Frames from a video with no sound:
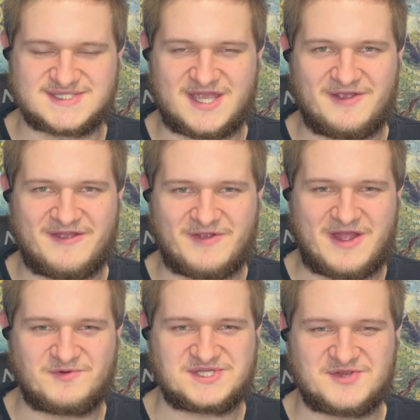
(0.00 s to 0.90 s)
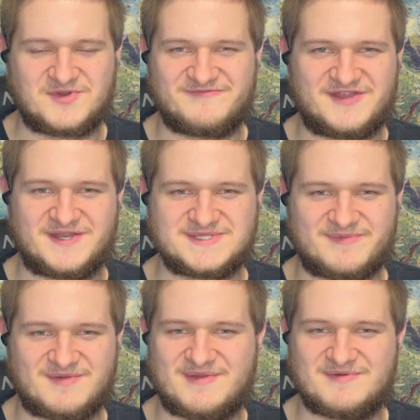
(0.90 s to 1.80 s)
I wish they would have done
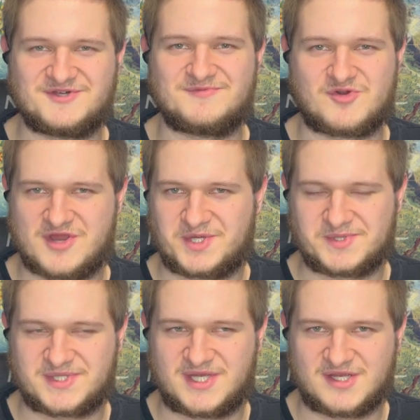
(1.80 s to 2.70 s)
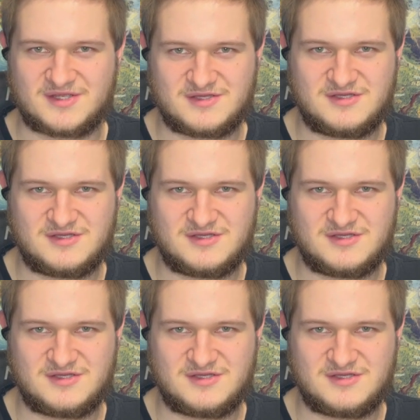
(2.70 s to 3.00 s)
something maybe a little more interesting.